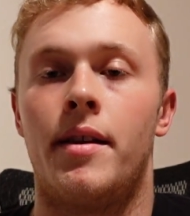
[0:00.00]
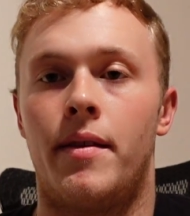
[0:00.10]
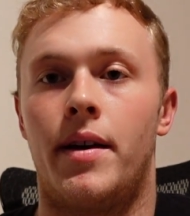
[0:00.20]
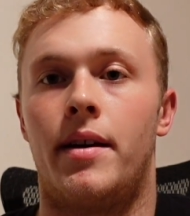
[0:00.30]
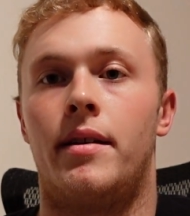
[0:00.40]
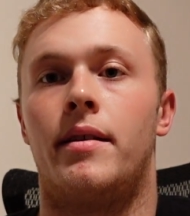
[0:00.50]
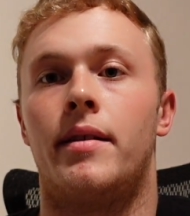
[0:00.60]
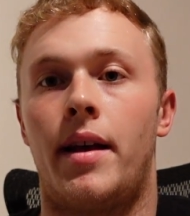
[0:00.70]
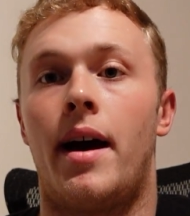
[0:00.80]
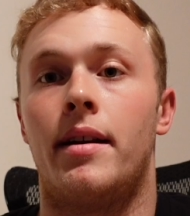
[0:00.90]
then
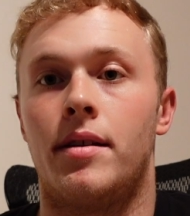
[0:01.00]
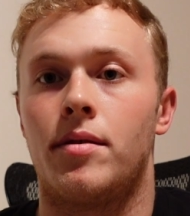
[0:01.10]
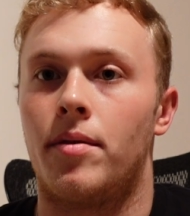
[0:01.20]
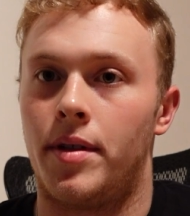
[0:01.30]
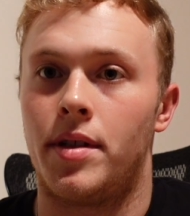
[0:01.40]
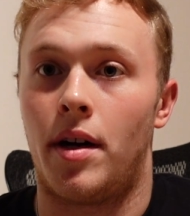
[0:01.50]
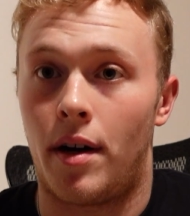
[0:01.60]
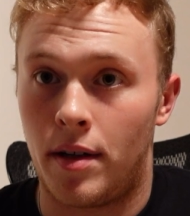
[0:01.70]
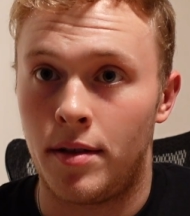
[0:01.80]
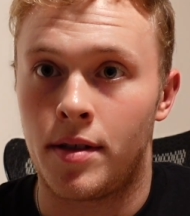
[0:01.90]
that is going to
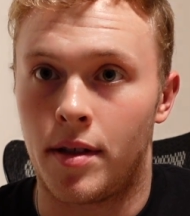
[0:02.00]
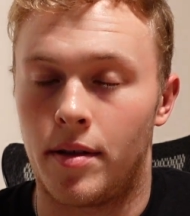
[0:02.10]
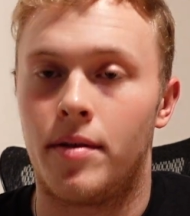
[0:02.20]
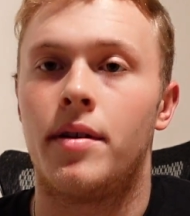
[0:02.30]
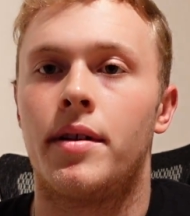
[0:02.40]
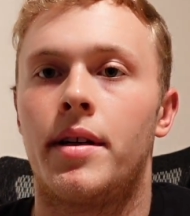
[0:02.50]
also